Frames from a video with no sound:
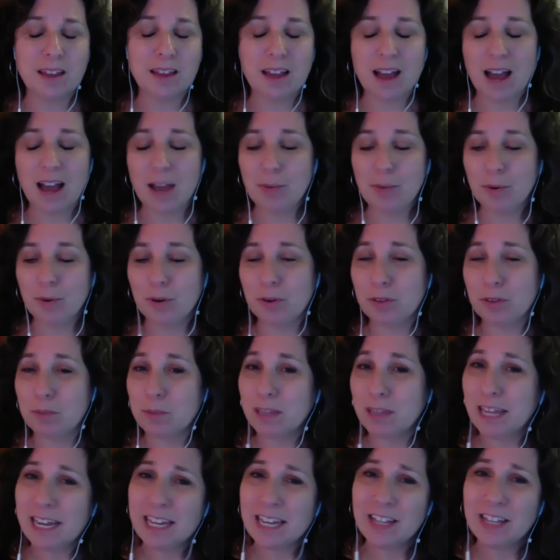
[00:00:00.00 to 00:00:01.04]
I work with
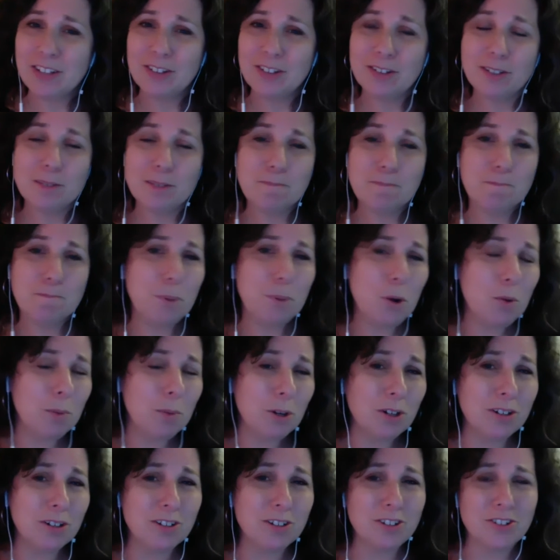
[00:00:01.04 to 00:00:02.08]
millennials,
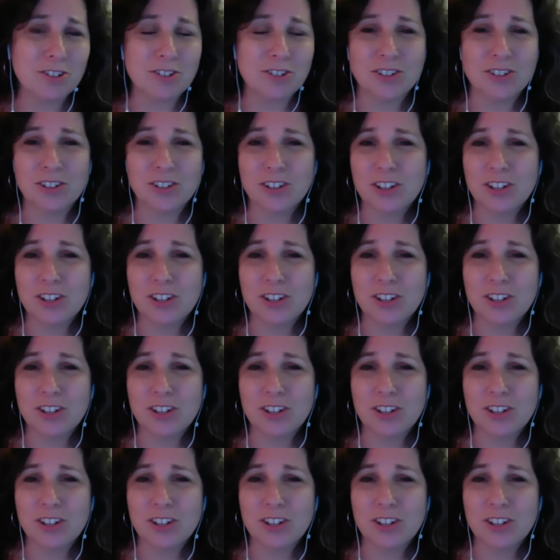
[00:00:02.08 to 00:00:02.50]
boomers,